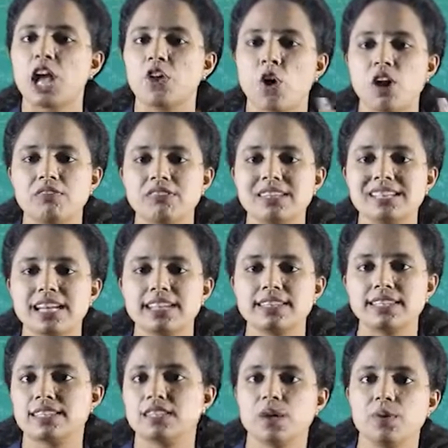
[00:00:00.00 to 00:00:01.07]
Convex
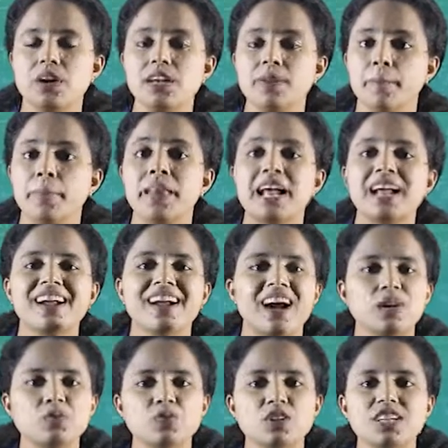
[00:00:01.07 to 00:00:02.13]
lens is our
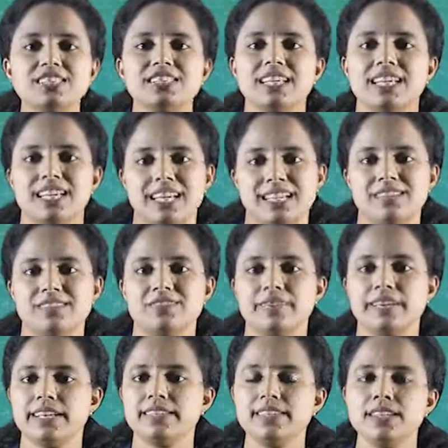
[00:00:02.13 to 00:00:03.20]
converging lens,
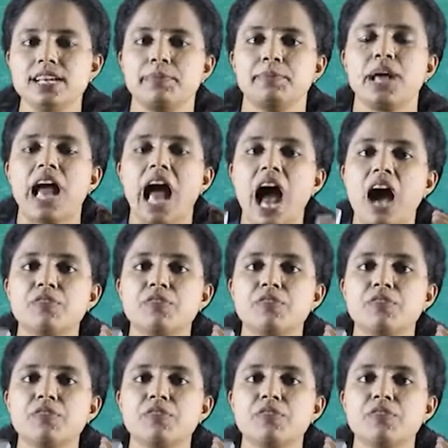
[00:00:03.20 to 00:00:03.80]
isn't it?